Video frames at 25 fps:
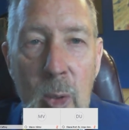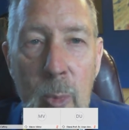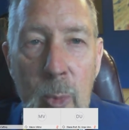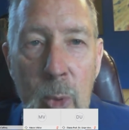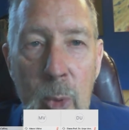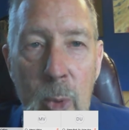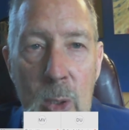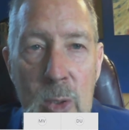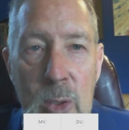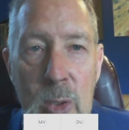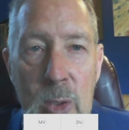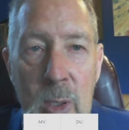
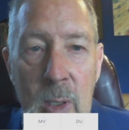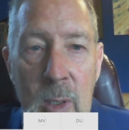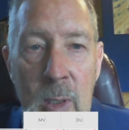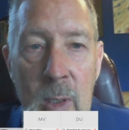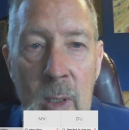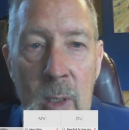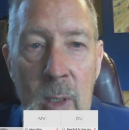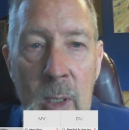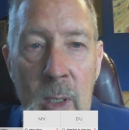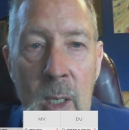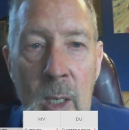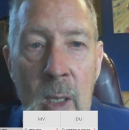person,
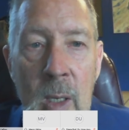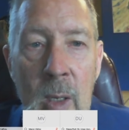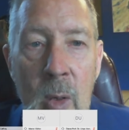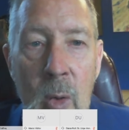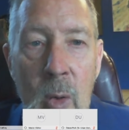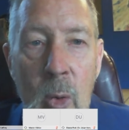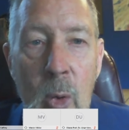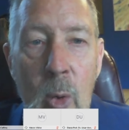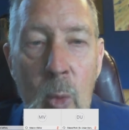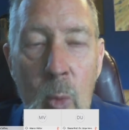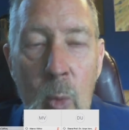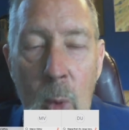
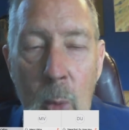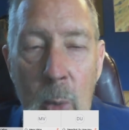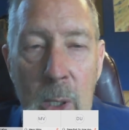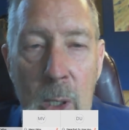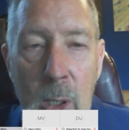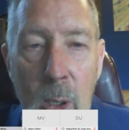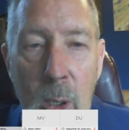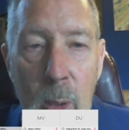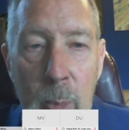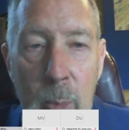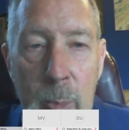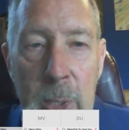or what we
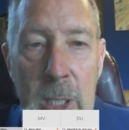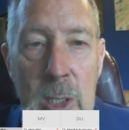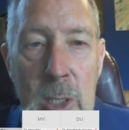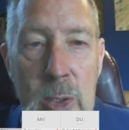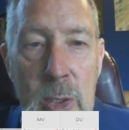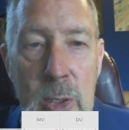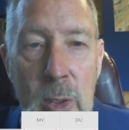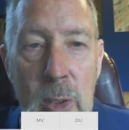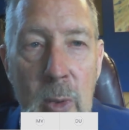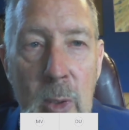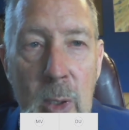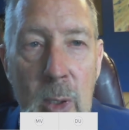call
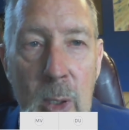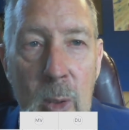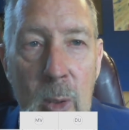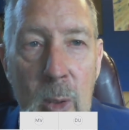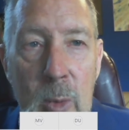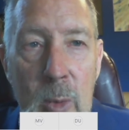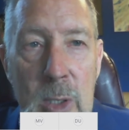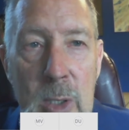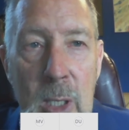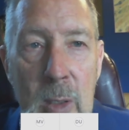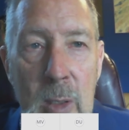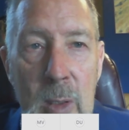
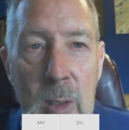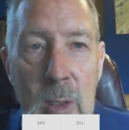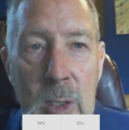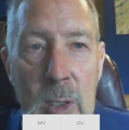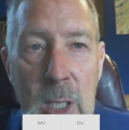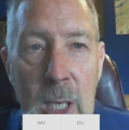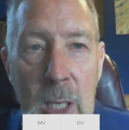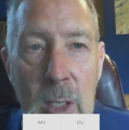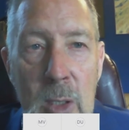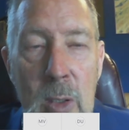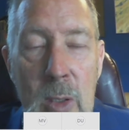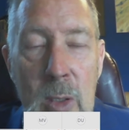P0, 10
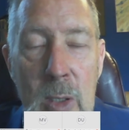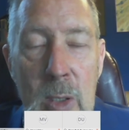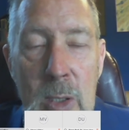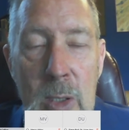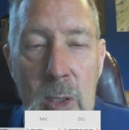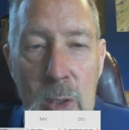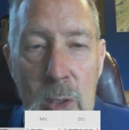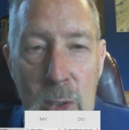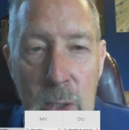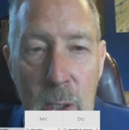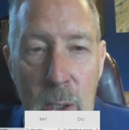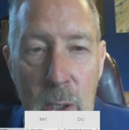to the
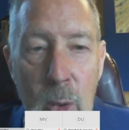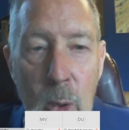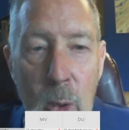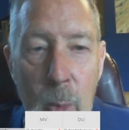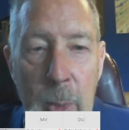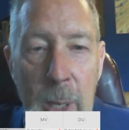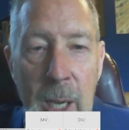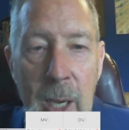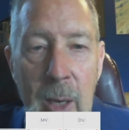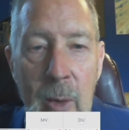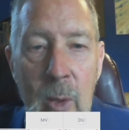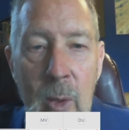0
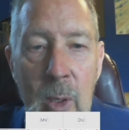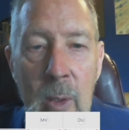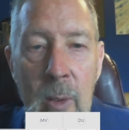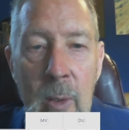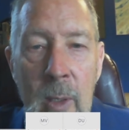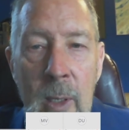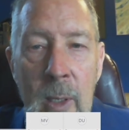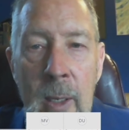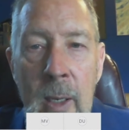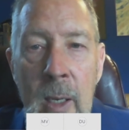power,